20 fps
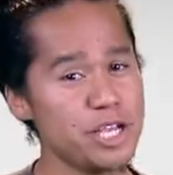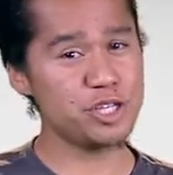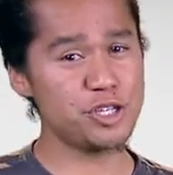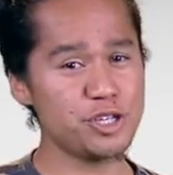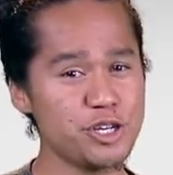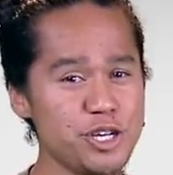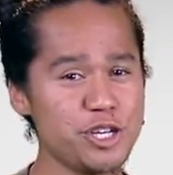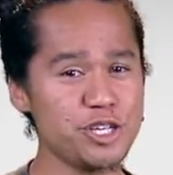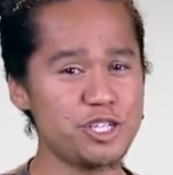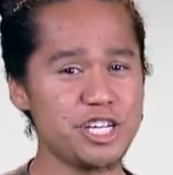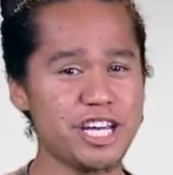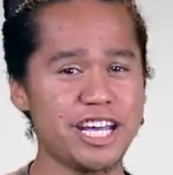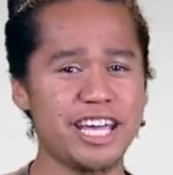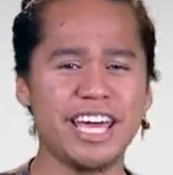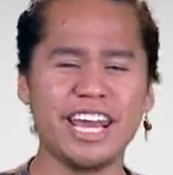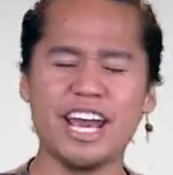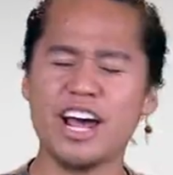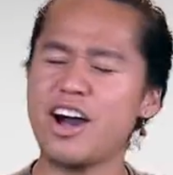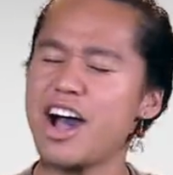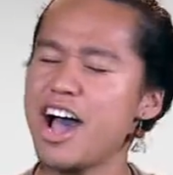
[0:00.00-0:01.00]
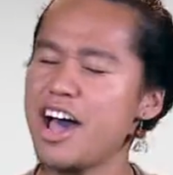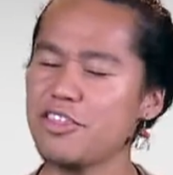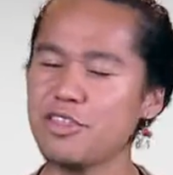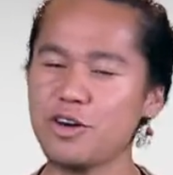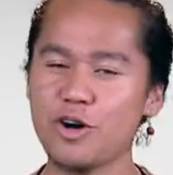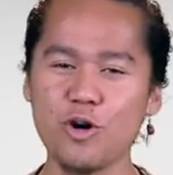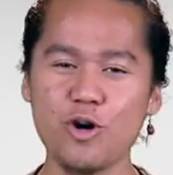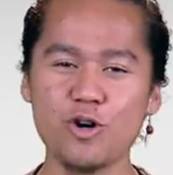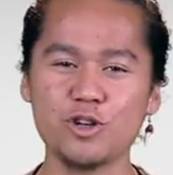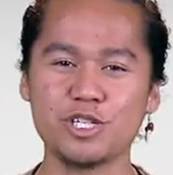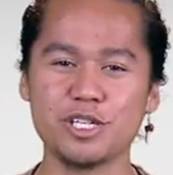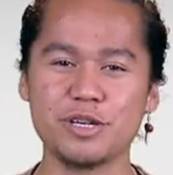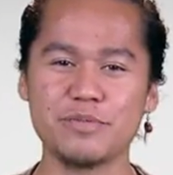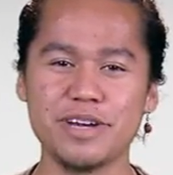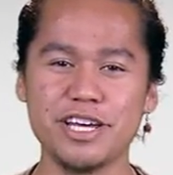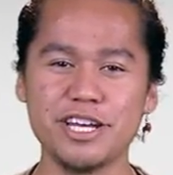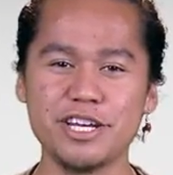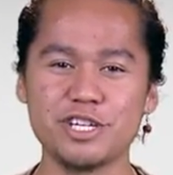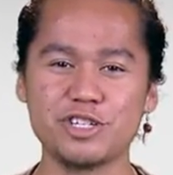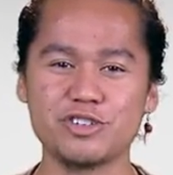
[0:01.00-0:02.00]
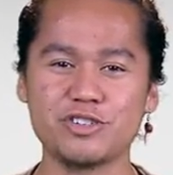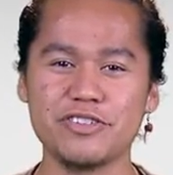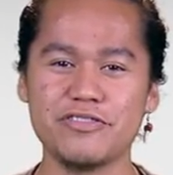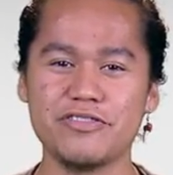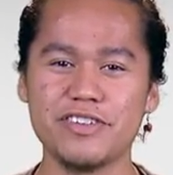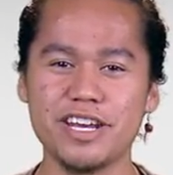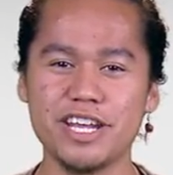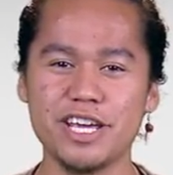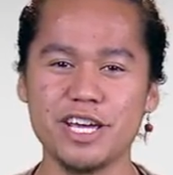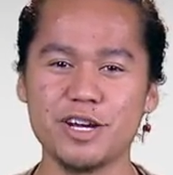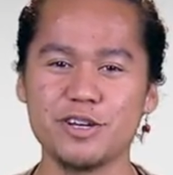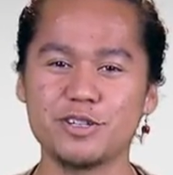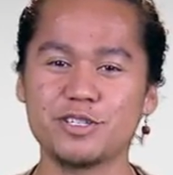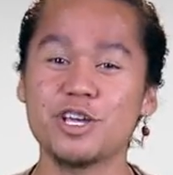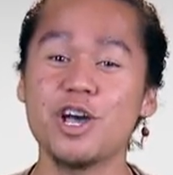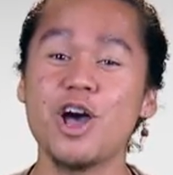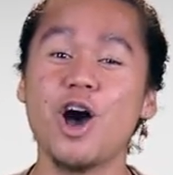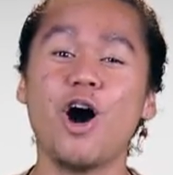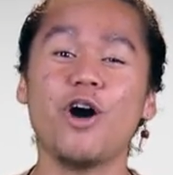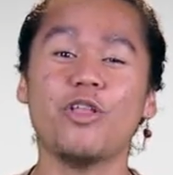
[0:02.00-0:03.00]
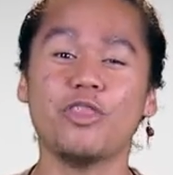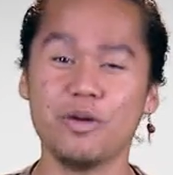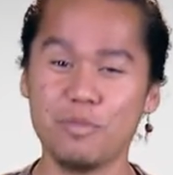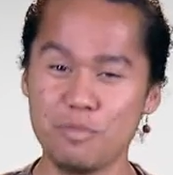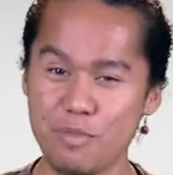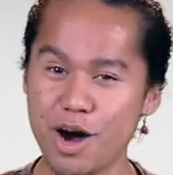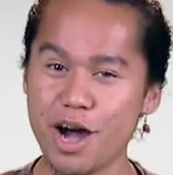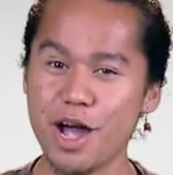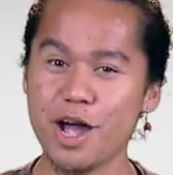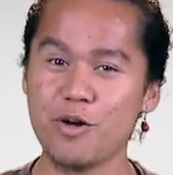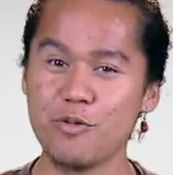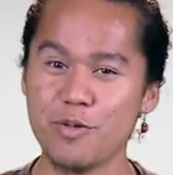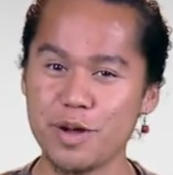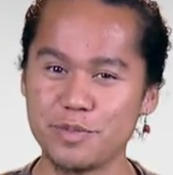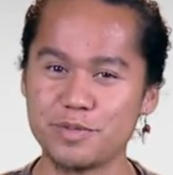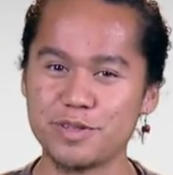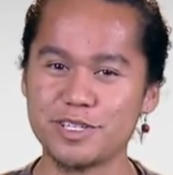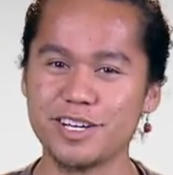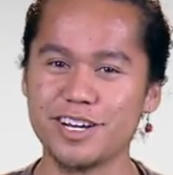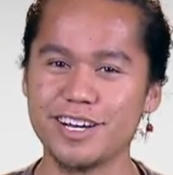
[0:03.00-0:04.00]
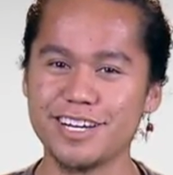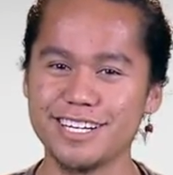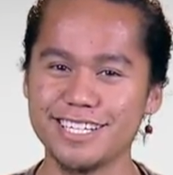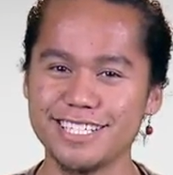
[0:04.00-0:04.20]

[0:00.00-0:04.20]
sure you check out our other awesome industry videos on the Myer website.